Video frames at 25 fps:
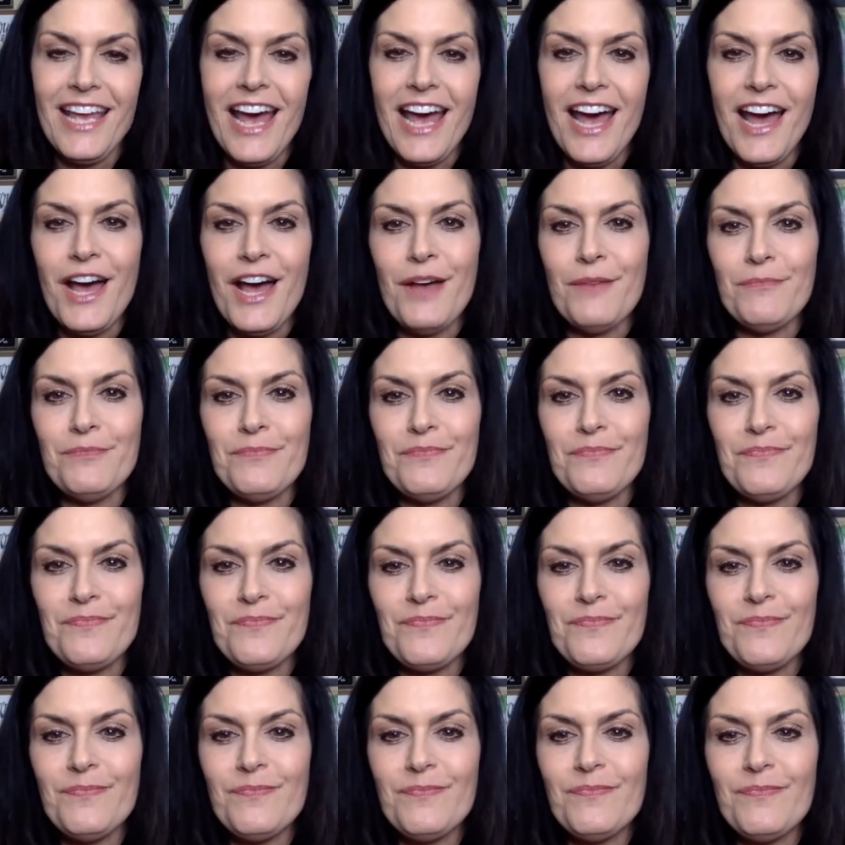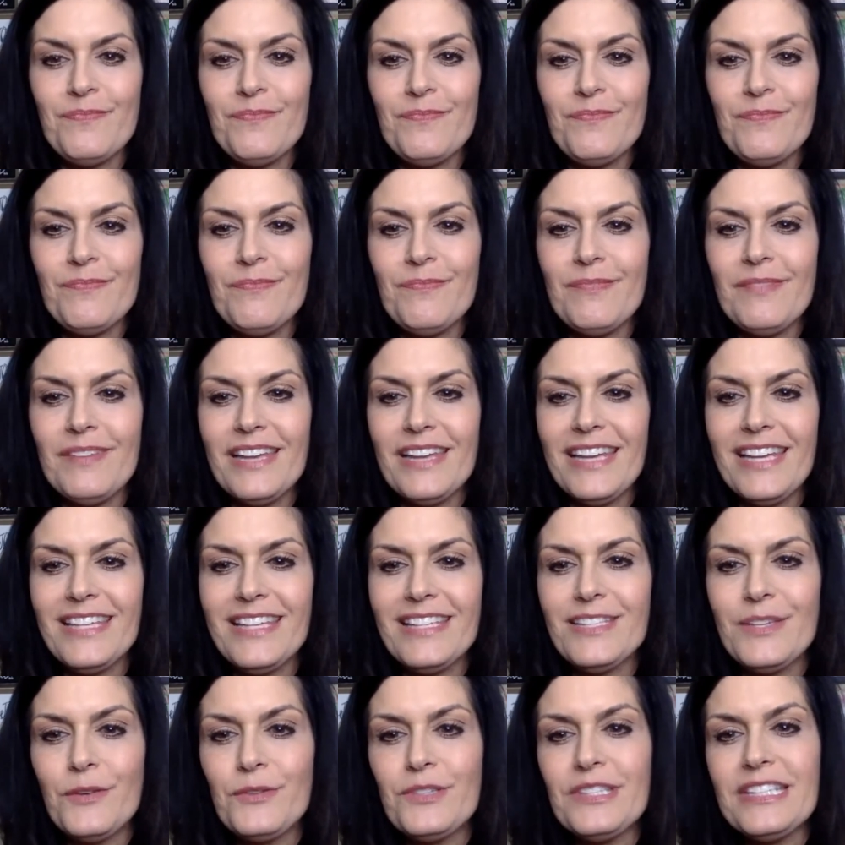Um,
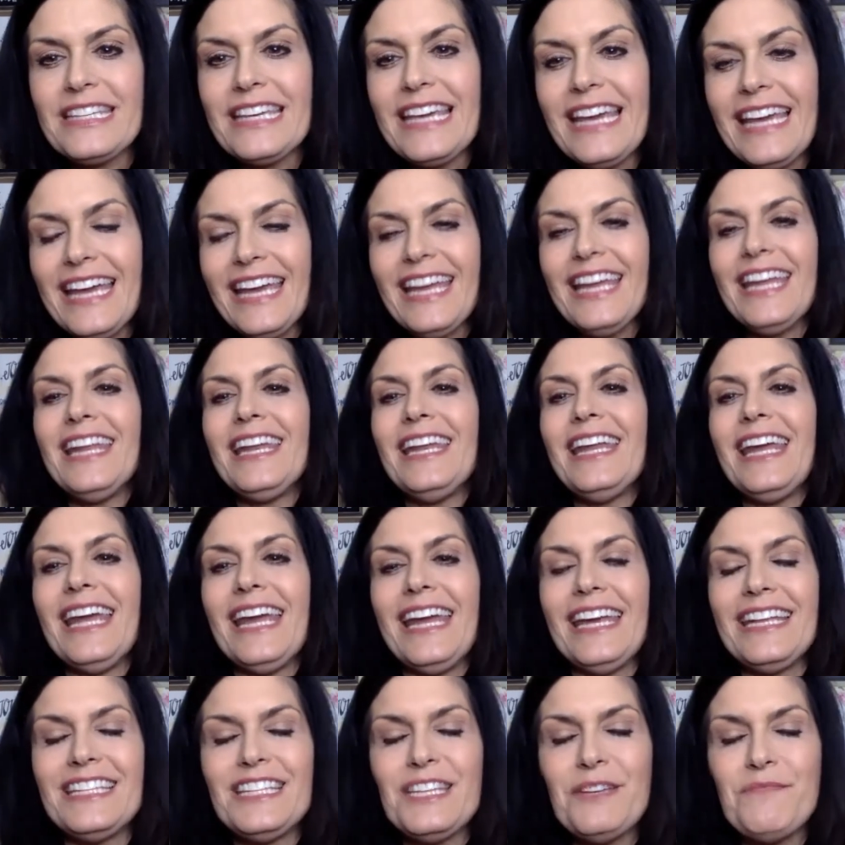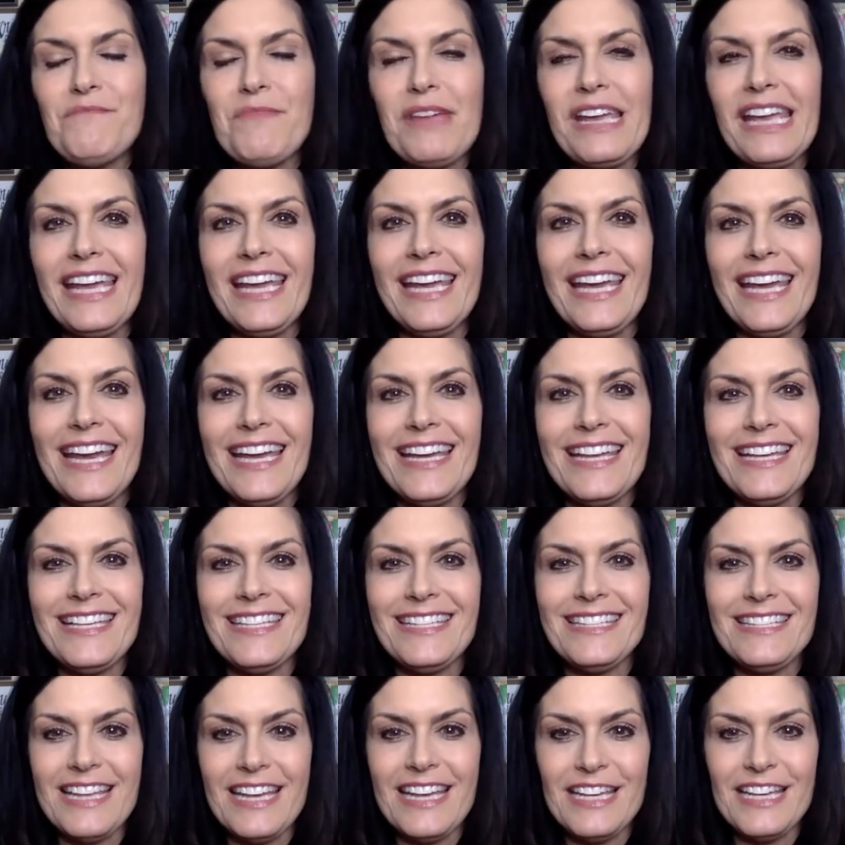so skin to me
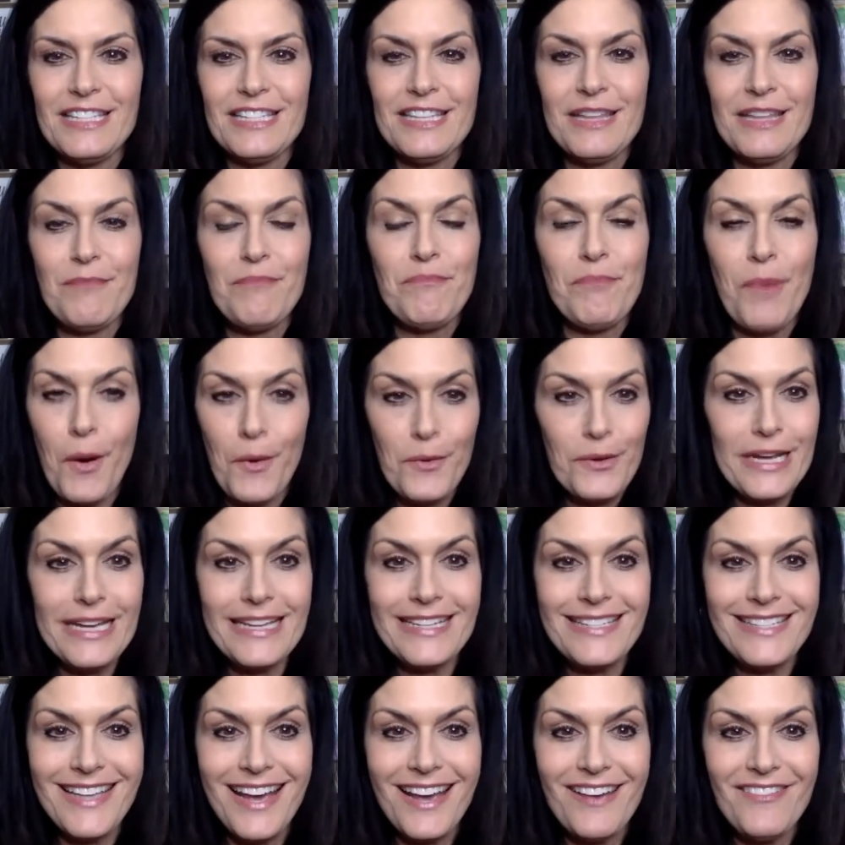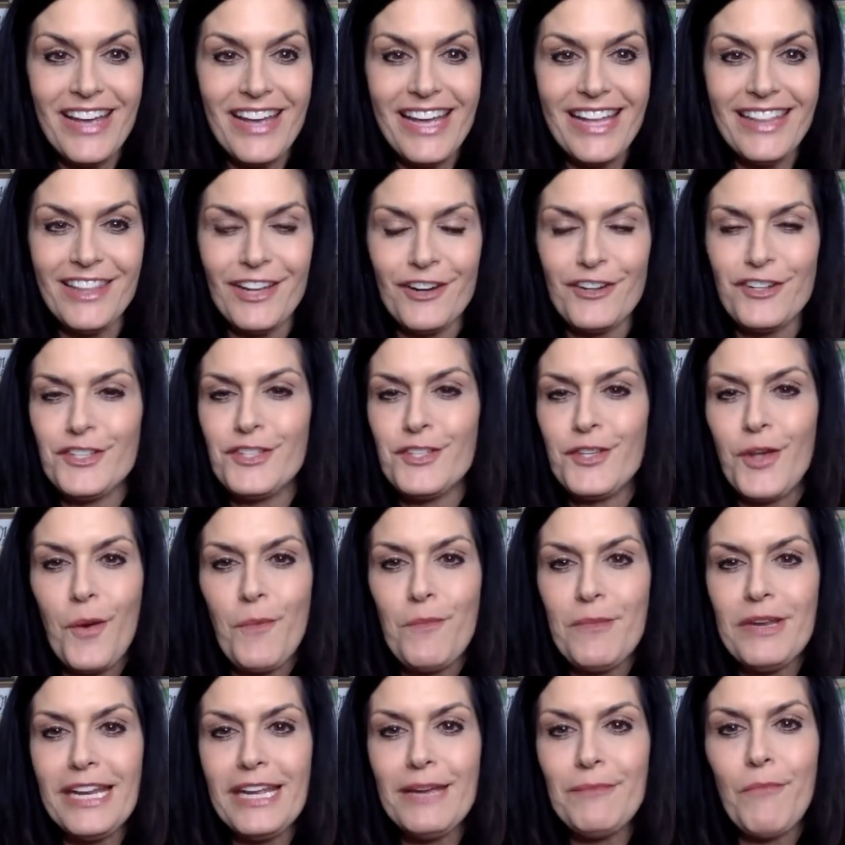is is the bonus of it. There's so
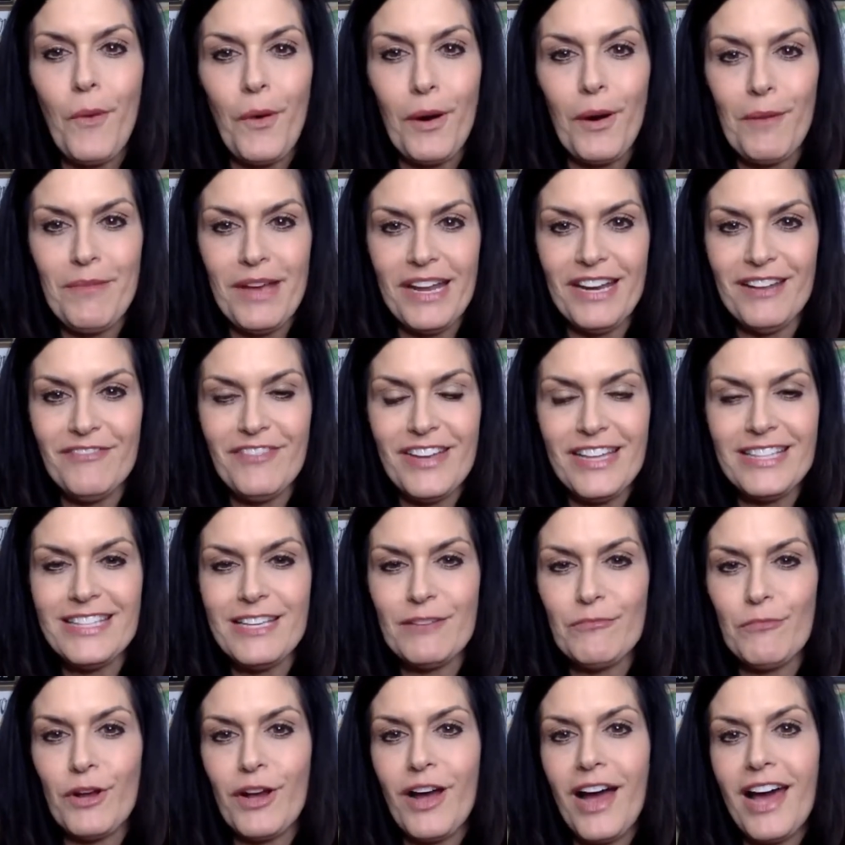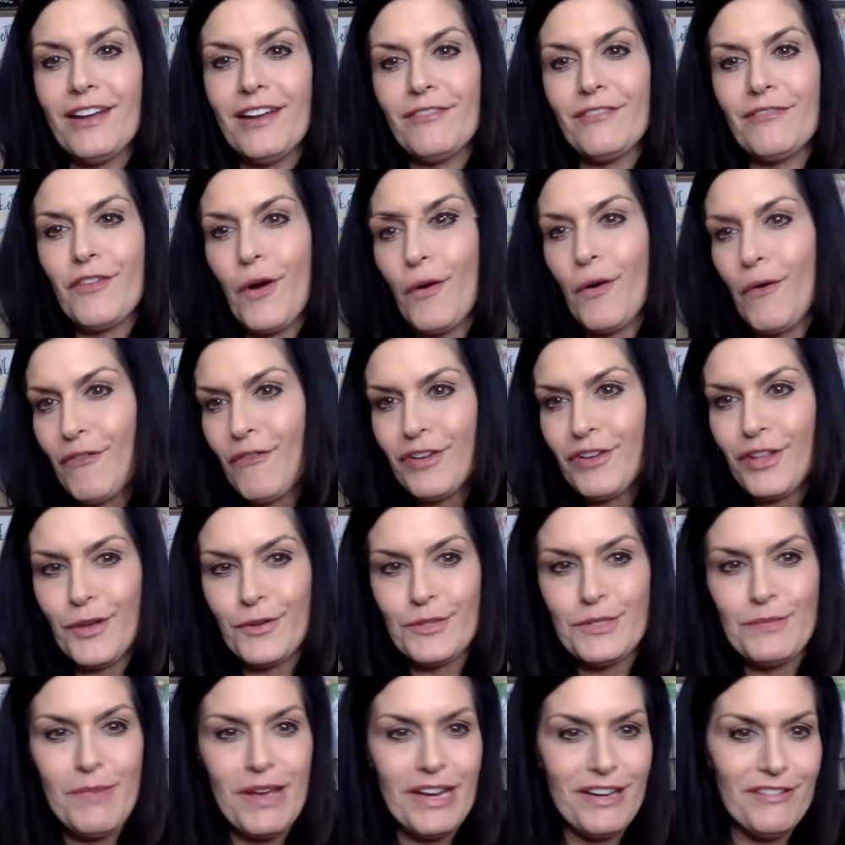many more benefits, and we'll kind of go over
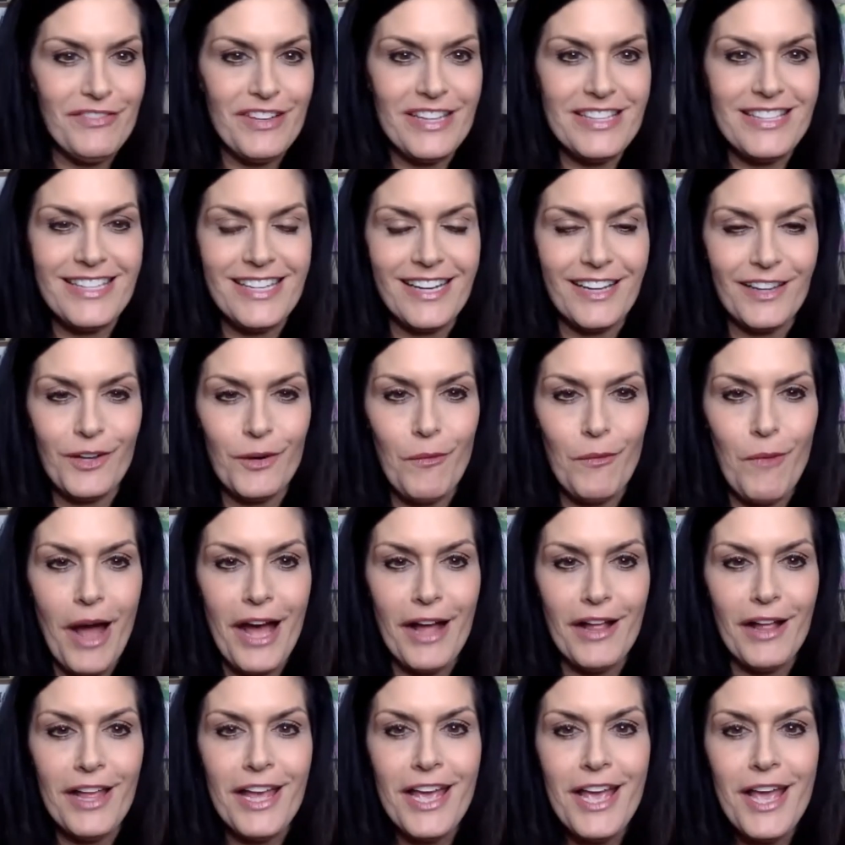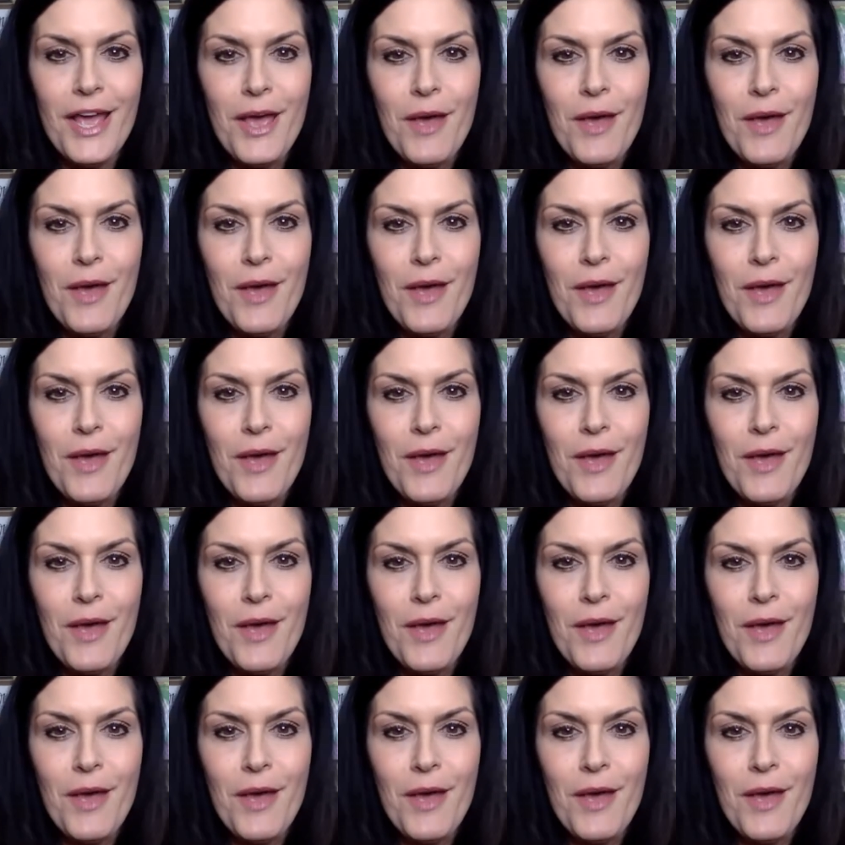those benefits in a little while.